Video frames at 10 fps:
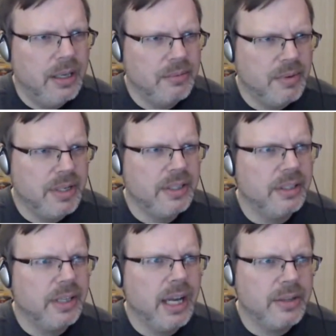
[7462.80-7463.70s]
One of the
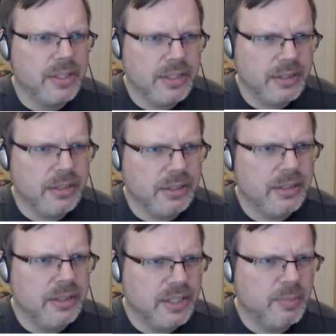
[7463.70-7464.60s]
other houses, a
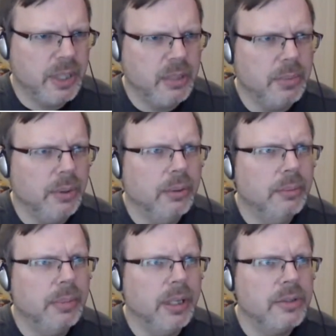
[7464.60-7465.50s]
despicable
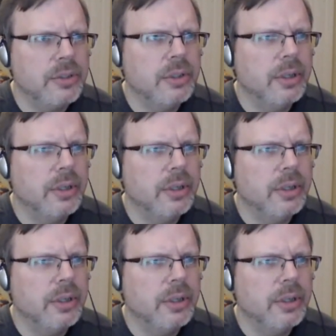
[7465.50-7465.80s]
bunch.